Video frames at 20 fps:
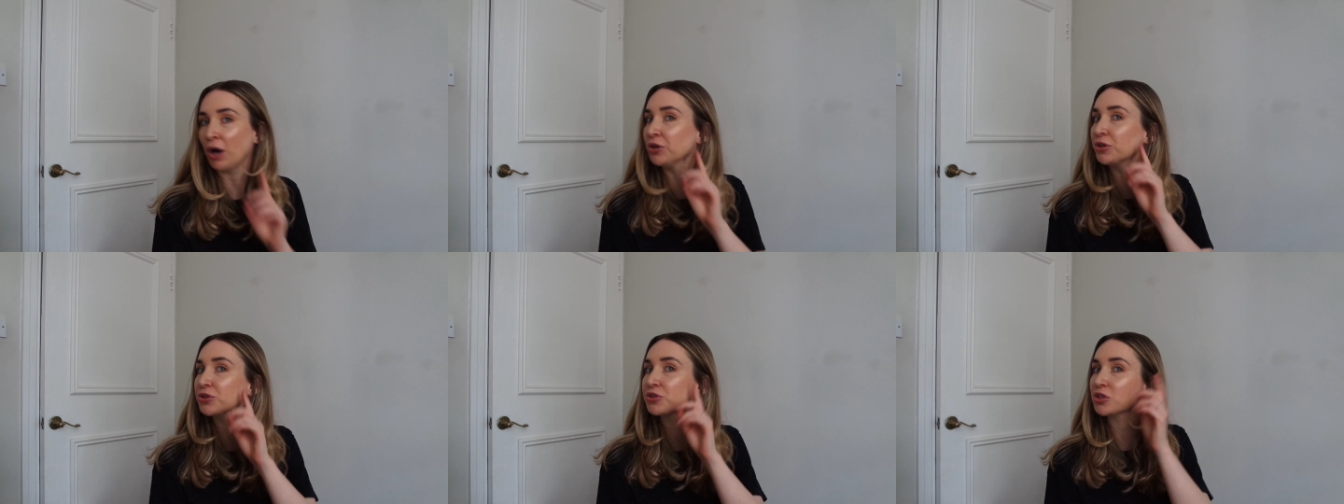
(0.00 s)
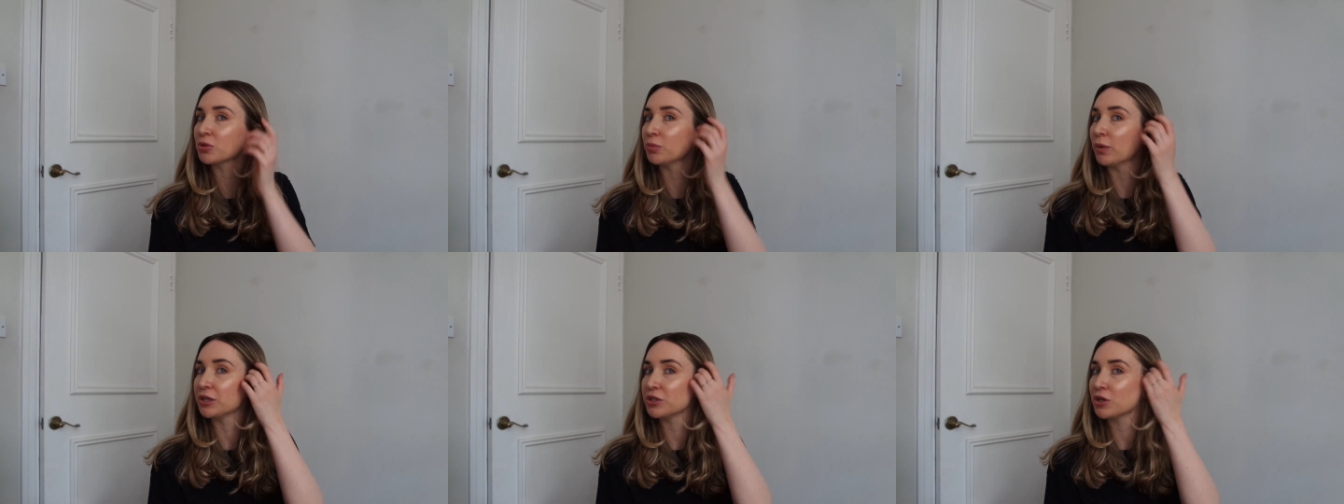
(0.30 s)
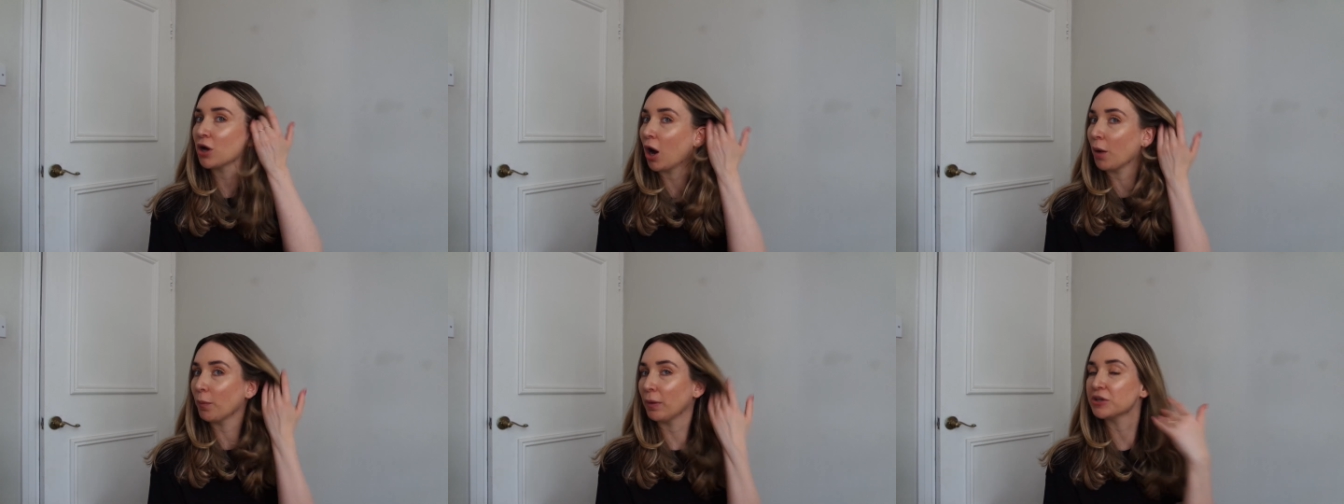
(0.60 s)
I use it on
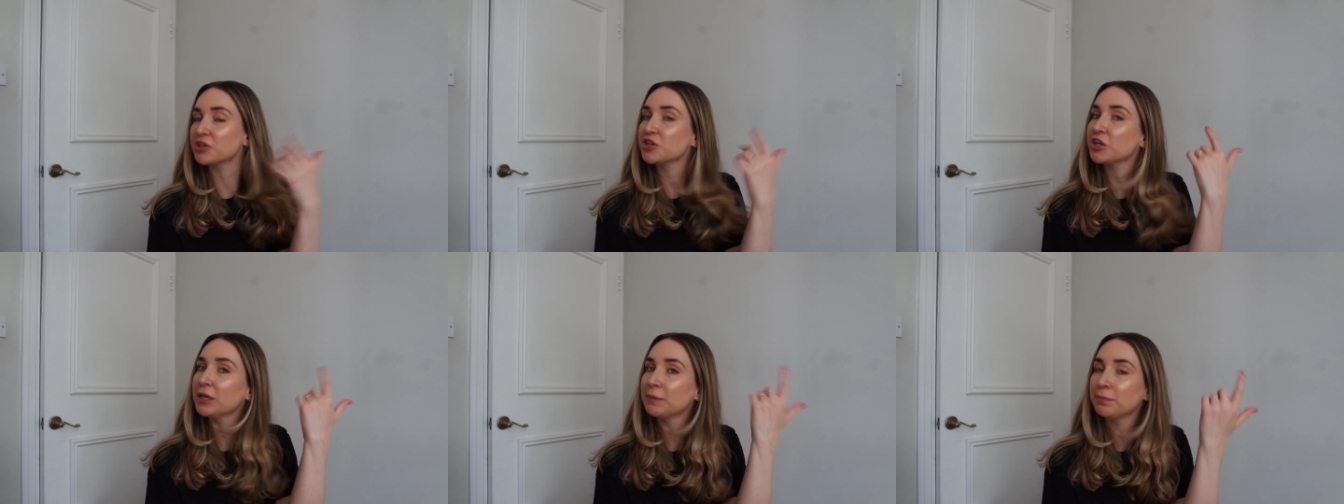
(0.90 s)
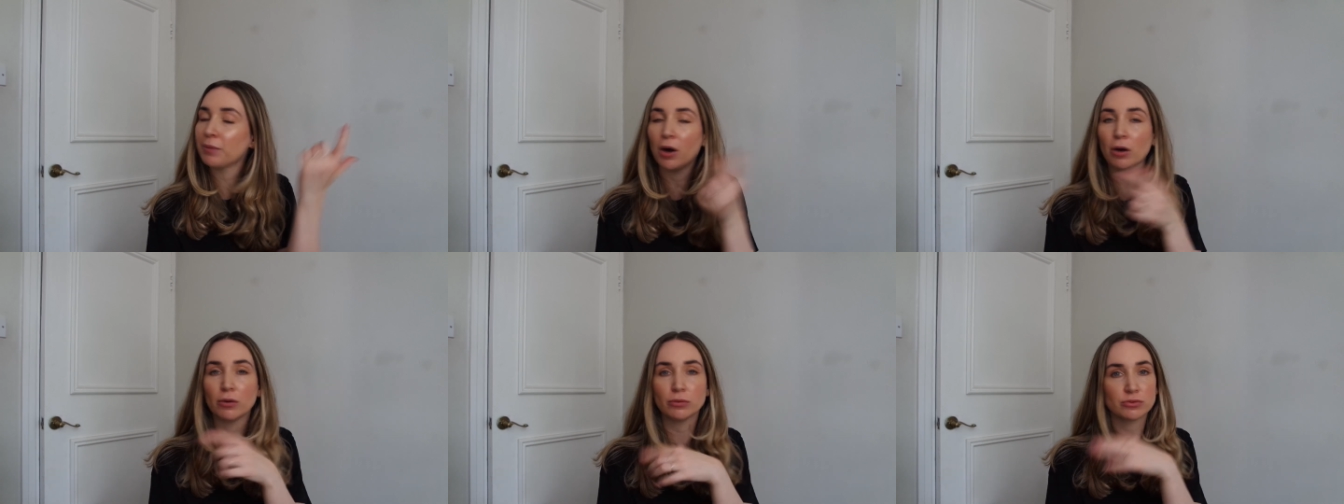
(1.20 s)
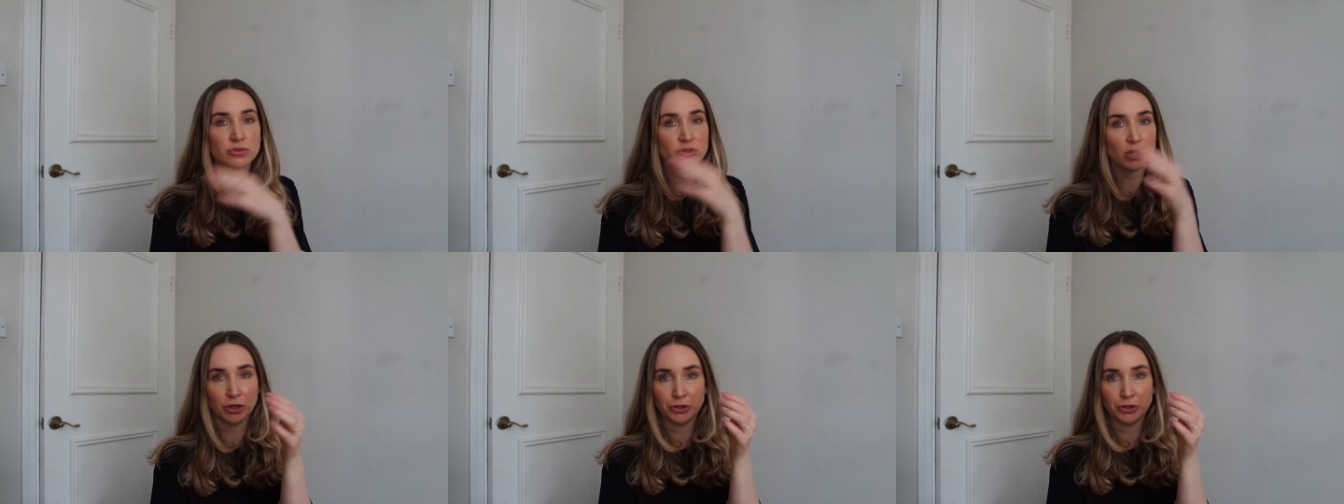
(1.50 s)
my cheekbones.